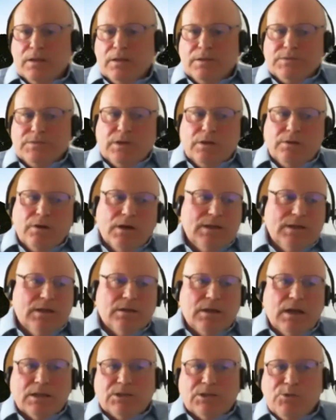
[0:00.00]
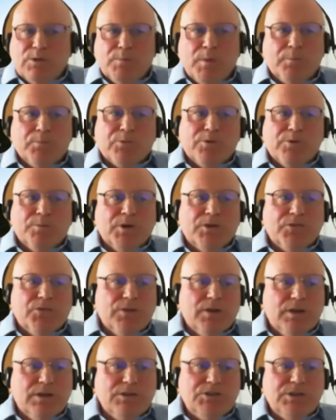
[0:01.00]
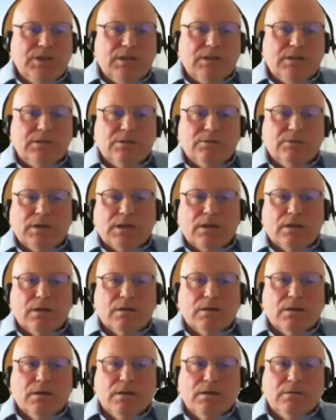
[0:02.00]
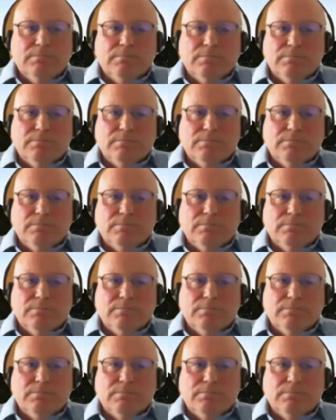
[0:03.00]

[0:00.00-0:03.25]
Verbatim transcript: So I can actually remember in my third year doing um,